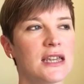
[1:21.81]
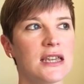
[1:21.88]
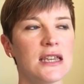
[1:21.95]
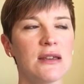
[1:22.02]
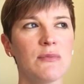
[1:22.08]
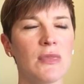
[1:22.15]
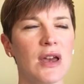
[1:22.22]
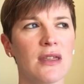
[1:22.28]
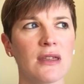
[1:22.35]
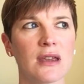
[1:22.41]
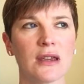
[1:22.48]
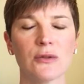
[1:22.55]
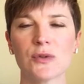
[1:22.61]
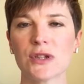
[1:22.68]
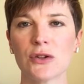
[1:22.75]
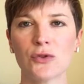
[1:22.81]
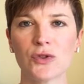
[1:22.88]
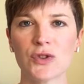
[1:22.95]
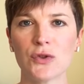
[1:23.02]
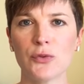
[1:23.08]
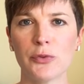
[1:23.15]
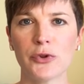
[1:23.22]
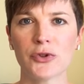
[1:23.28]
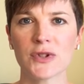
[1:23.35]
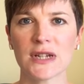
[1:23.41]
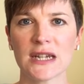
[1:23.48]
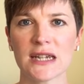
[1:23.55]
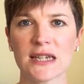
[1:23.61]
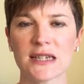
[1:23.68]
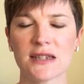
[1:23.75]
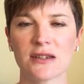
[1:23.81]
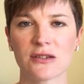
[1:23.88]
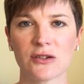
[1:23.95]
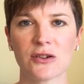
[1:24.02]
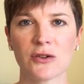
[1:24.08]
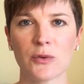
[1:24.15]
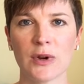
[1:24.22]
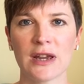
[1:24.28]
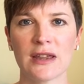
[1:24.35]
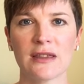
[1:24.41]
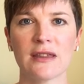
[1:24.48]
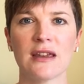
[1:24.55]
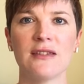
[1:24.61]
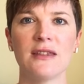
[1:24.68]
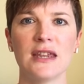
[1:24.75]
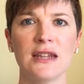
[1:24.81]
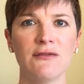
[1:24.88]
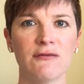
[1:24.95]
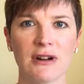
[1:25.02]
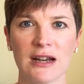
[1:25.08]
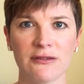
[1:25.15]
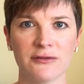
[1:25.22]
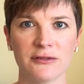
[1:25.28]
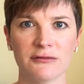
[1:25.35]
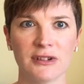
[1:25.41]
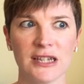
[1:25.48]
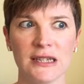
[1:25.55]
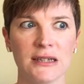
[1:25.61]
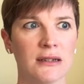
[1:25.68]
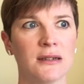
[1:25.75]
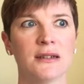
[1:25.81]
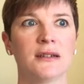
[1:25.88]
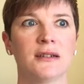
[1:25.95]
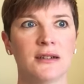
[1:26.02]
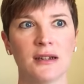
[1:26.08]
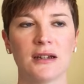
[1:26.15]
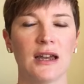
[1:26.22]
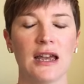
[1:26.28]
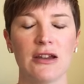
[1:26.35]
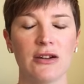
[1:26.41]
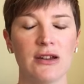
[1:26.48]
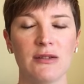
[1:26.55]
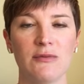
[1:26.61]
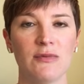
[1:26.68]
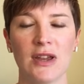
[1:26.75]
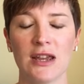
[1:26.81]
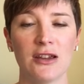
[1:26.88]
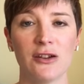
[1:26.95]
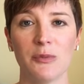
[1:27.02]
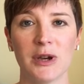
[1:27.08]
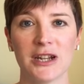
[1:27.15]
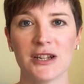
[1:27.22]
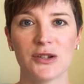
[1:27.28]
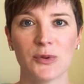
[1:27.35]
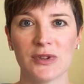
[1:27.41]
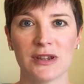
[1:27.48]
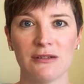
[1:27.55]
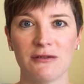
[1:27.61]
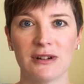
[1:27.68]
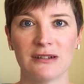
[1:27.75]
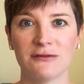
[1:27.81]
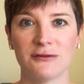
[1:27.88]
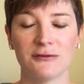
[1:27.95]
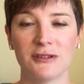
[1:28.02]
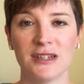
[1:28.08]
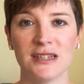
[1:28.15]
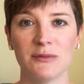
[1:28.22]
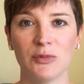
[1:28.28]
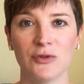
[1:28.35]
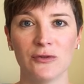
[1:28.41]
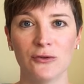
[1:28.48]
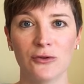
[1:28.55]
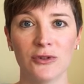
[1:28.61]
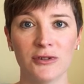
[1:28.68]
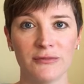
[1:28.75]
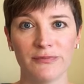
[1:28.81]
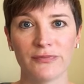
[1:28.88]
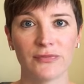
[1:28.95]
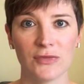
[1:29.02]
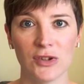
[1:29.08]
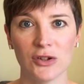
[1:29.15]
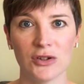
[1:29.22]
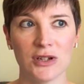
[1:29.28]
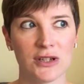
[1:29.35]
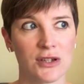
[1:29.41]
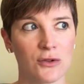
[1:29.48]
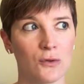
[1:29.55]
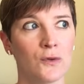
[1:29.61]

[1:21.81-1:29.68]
I think it was an audio podcast to start with, and then Ravelry. How I managed without Ravelry before, goodness